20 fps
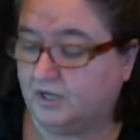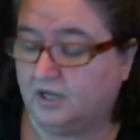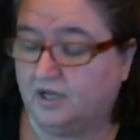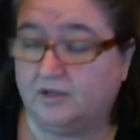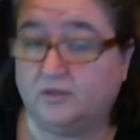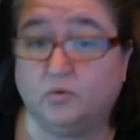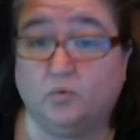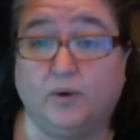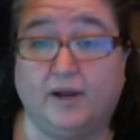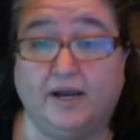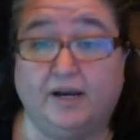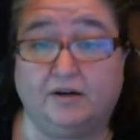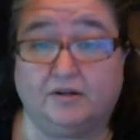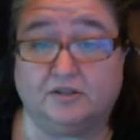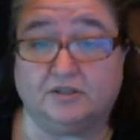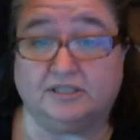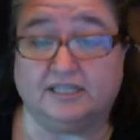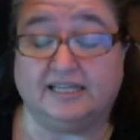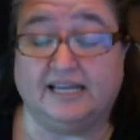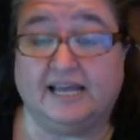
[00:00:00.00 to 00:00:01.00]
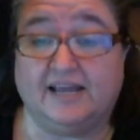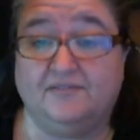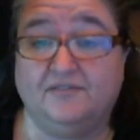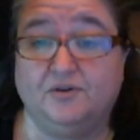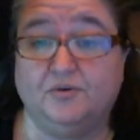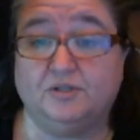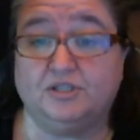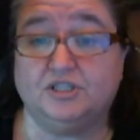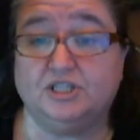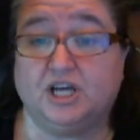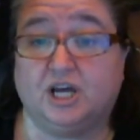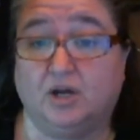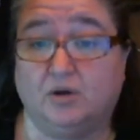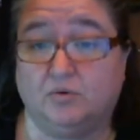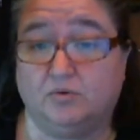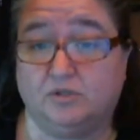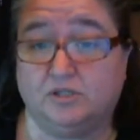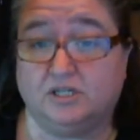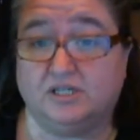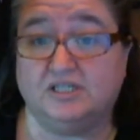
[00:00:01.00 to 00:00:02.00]
The wares, they gave you a tub,
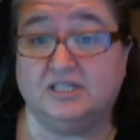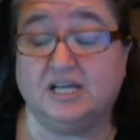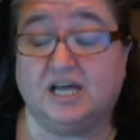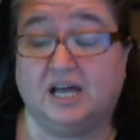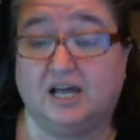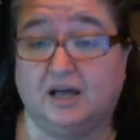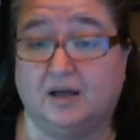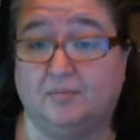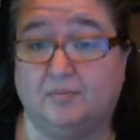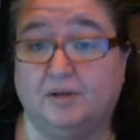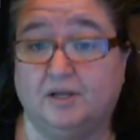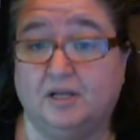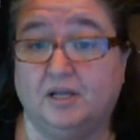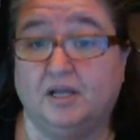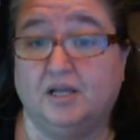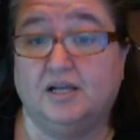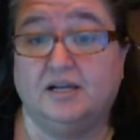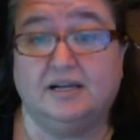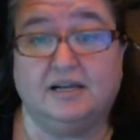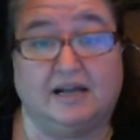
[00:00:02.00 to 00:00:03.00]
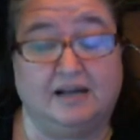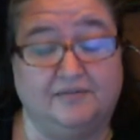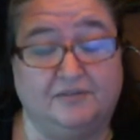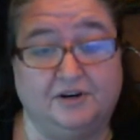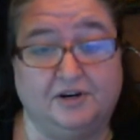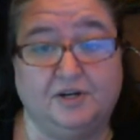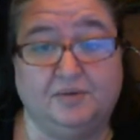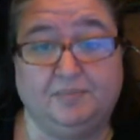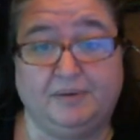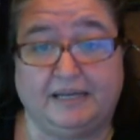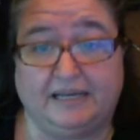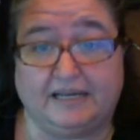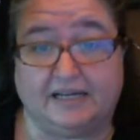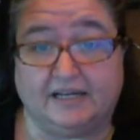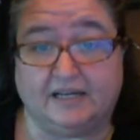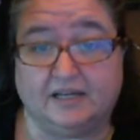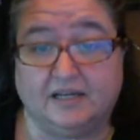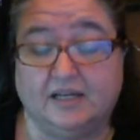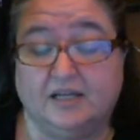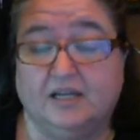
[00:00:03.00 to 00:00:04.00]
not very big.
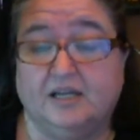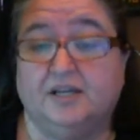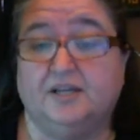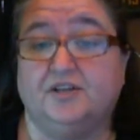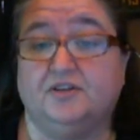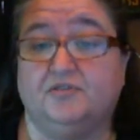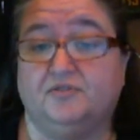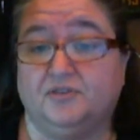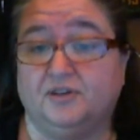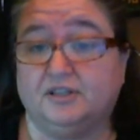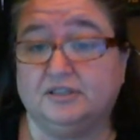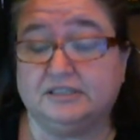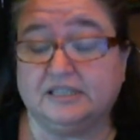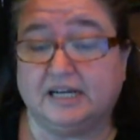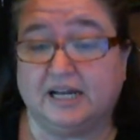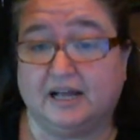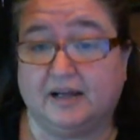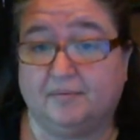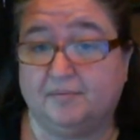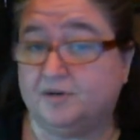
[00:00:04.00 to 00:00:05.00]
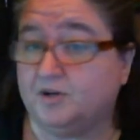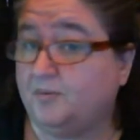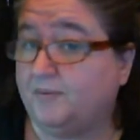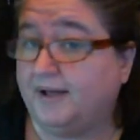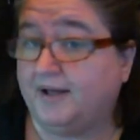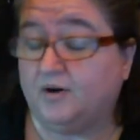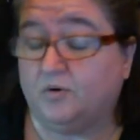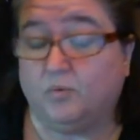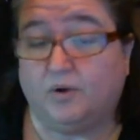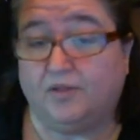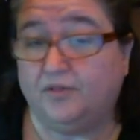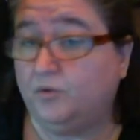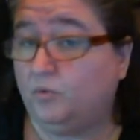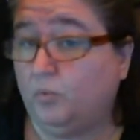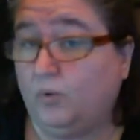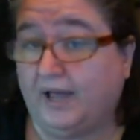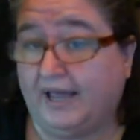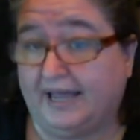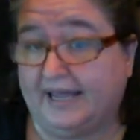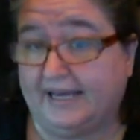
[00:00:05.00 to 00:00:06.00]
You filled it up, no matter what the
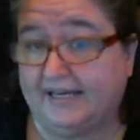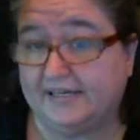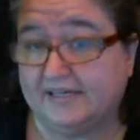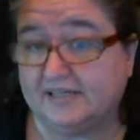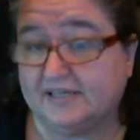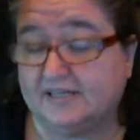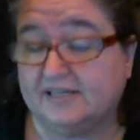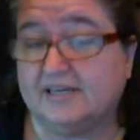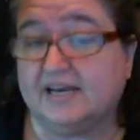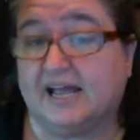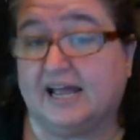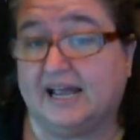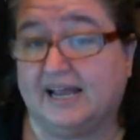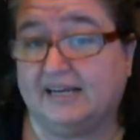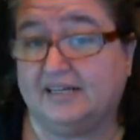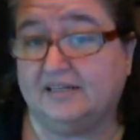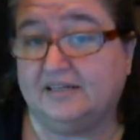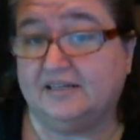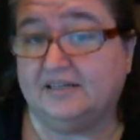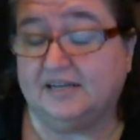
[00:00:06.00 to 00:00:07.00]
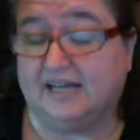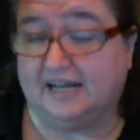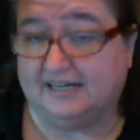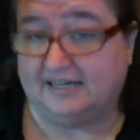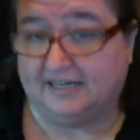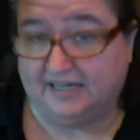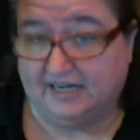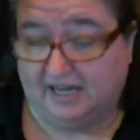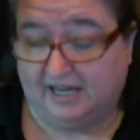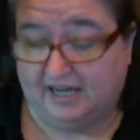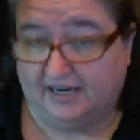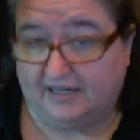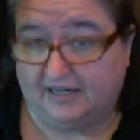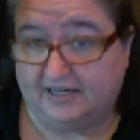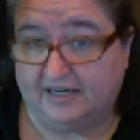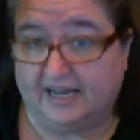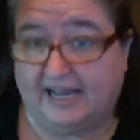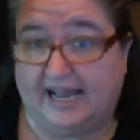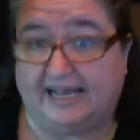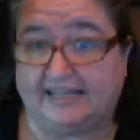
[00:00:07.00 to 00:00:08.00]
weight, $9.99.
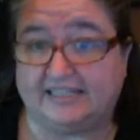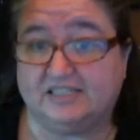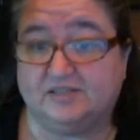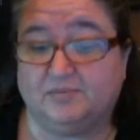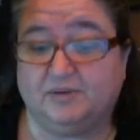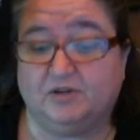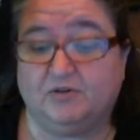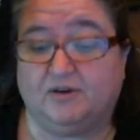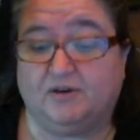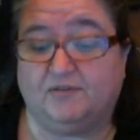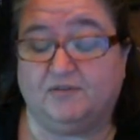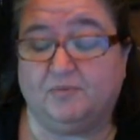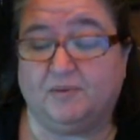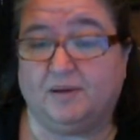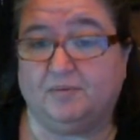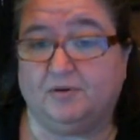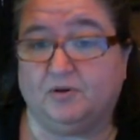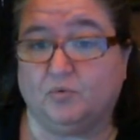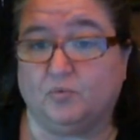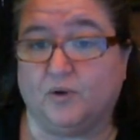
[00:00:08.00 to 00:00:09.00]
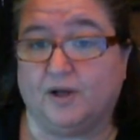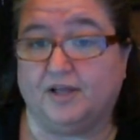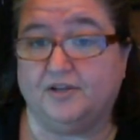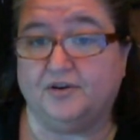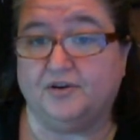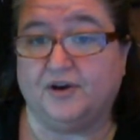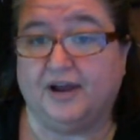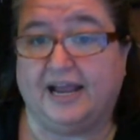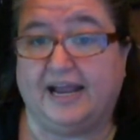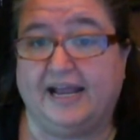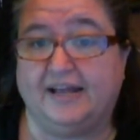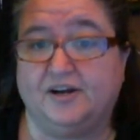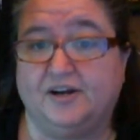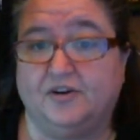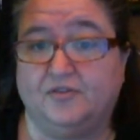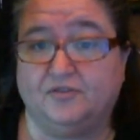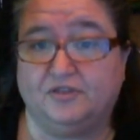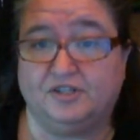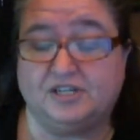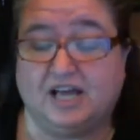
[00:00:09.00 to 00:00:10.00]
Now you have to be able to run your hand
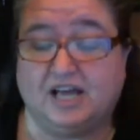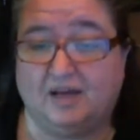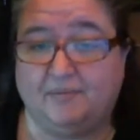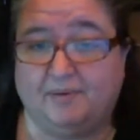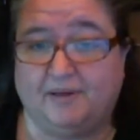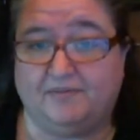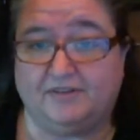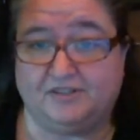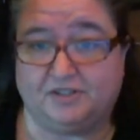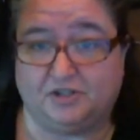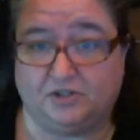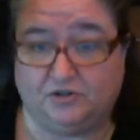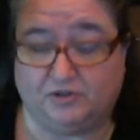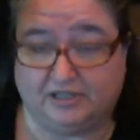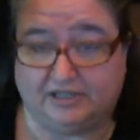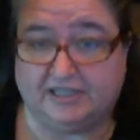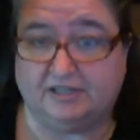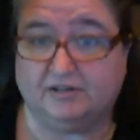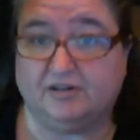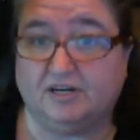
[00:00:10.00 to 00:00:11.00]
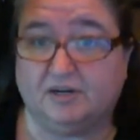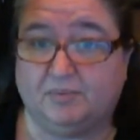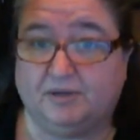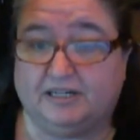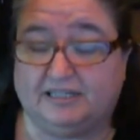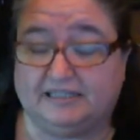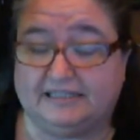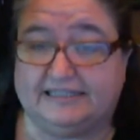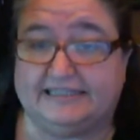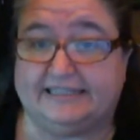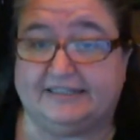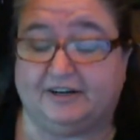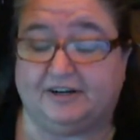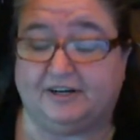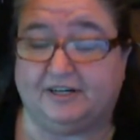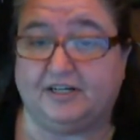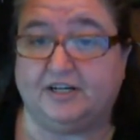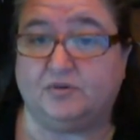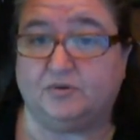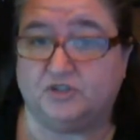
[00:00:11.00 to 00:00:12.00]
over the top of it so you could literally put a lid on it.
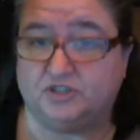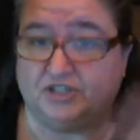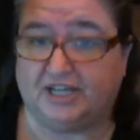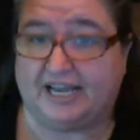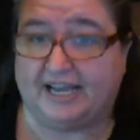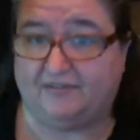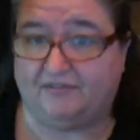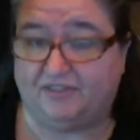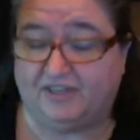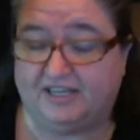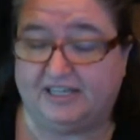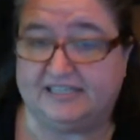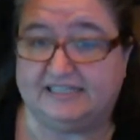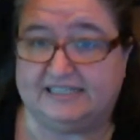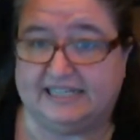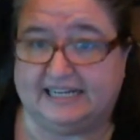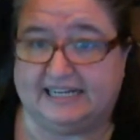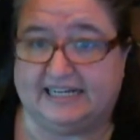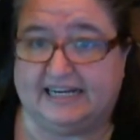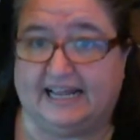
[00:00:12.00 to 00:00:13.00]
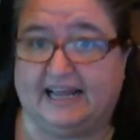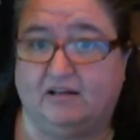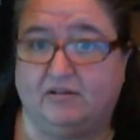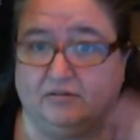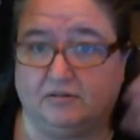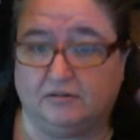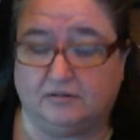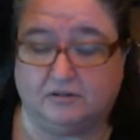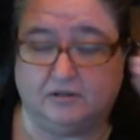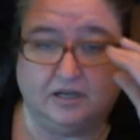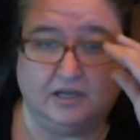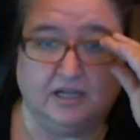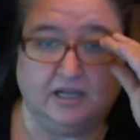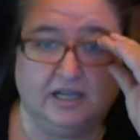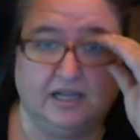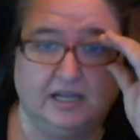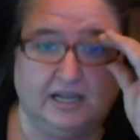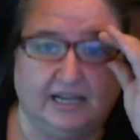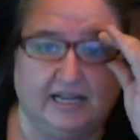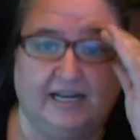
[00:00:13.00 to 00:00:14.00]
In other words, you can't have things sticking out and
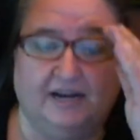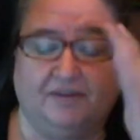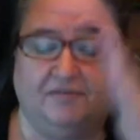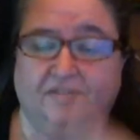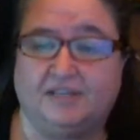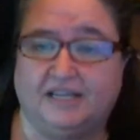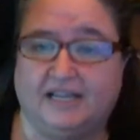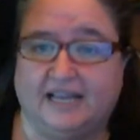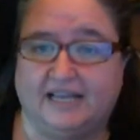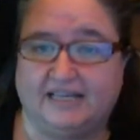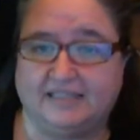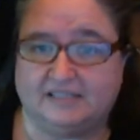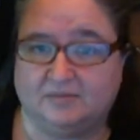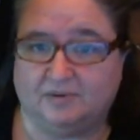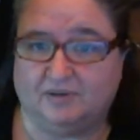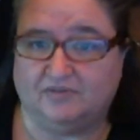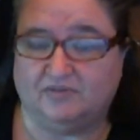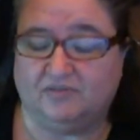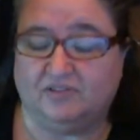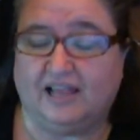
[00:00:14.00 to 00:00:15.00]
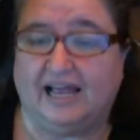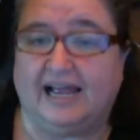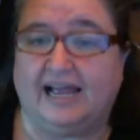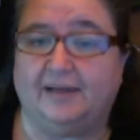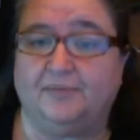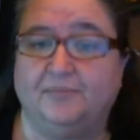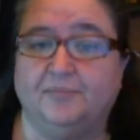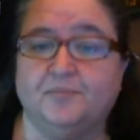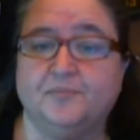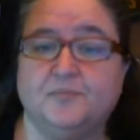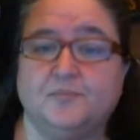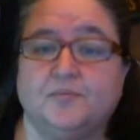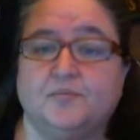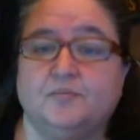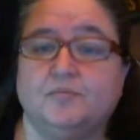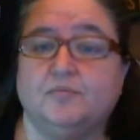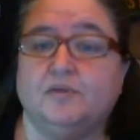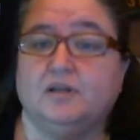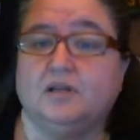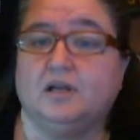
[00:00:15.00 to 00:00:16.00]
everything has to be flat.
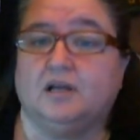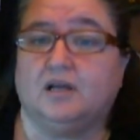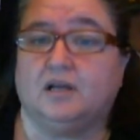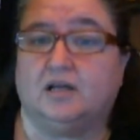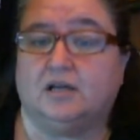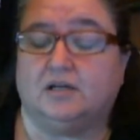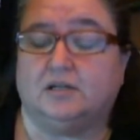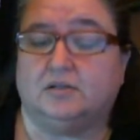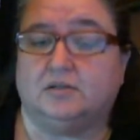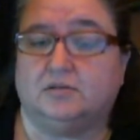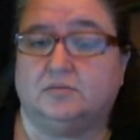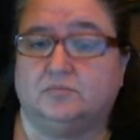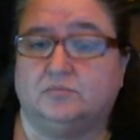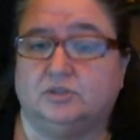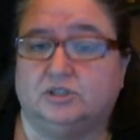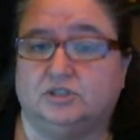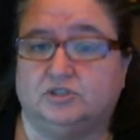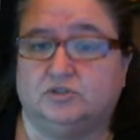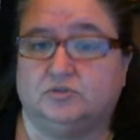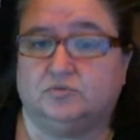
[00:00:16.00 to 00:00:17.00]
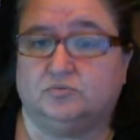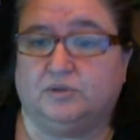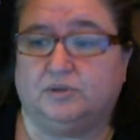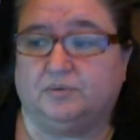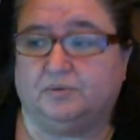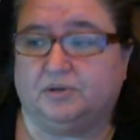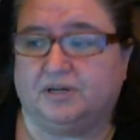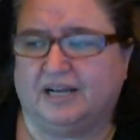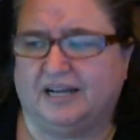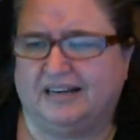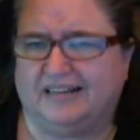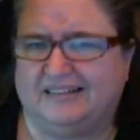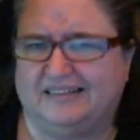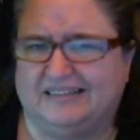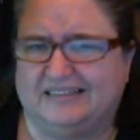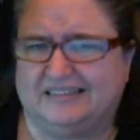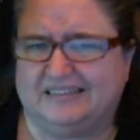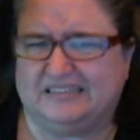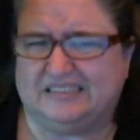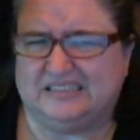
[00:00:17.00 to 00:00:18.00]
Which we were kind of like,
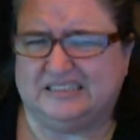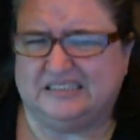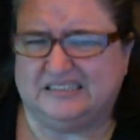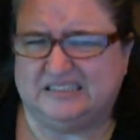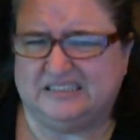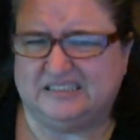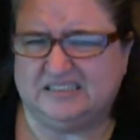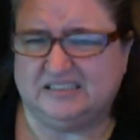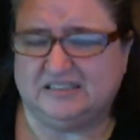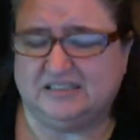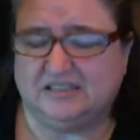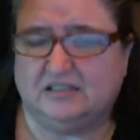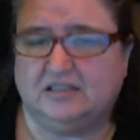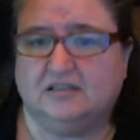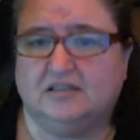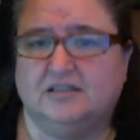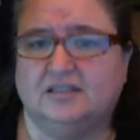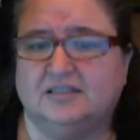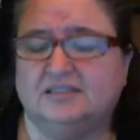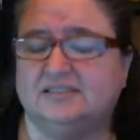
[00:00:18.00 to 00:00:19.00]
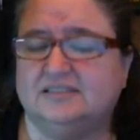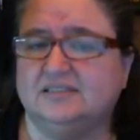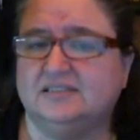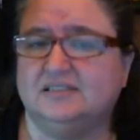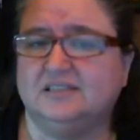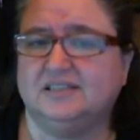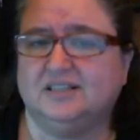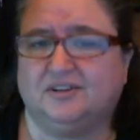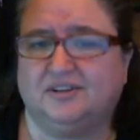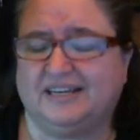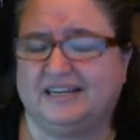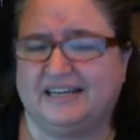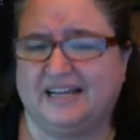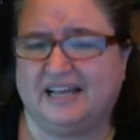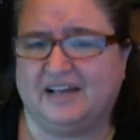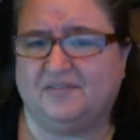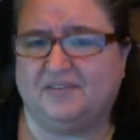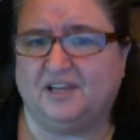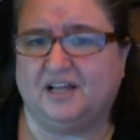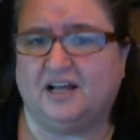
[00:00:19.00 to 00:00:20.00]
because they didn't have
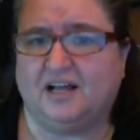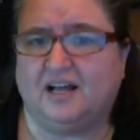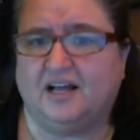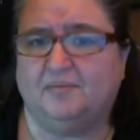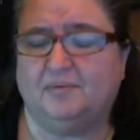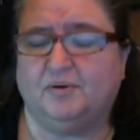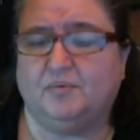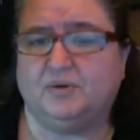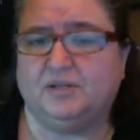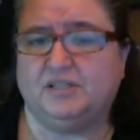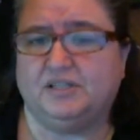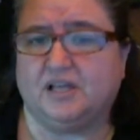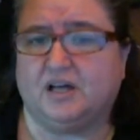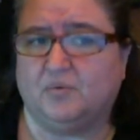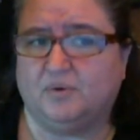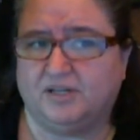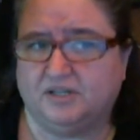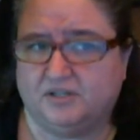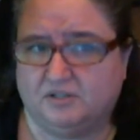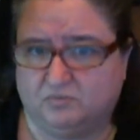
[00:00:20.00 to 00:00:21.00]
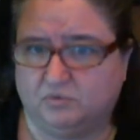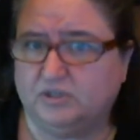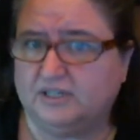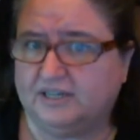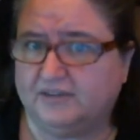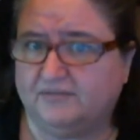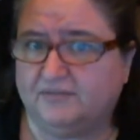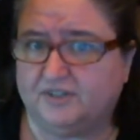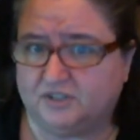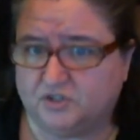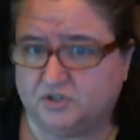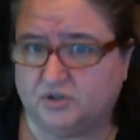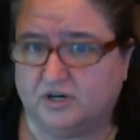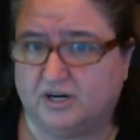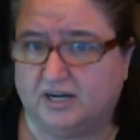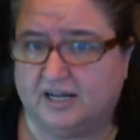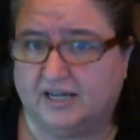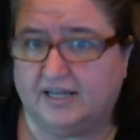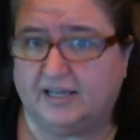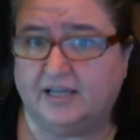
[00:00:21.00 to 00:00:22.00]
a lot, but we thought we'll give it a
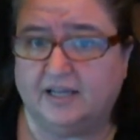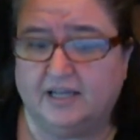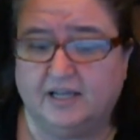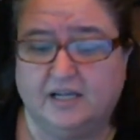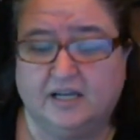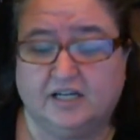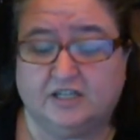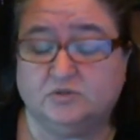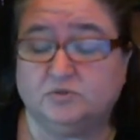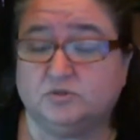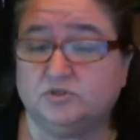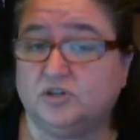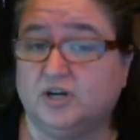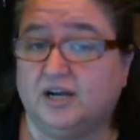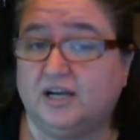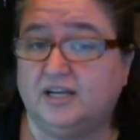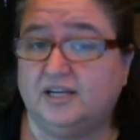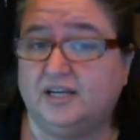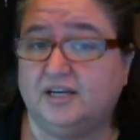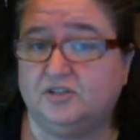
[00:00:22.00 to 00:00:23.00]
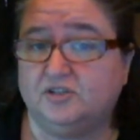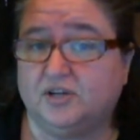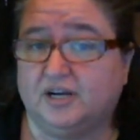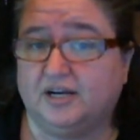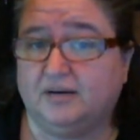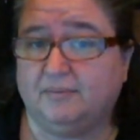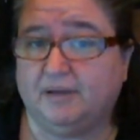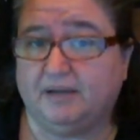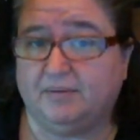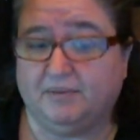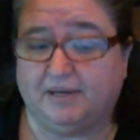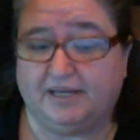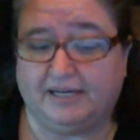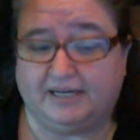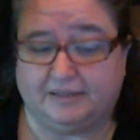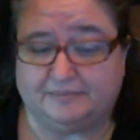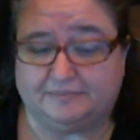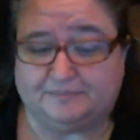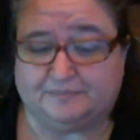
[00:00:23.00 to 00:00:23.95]
try because we're trying to make money.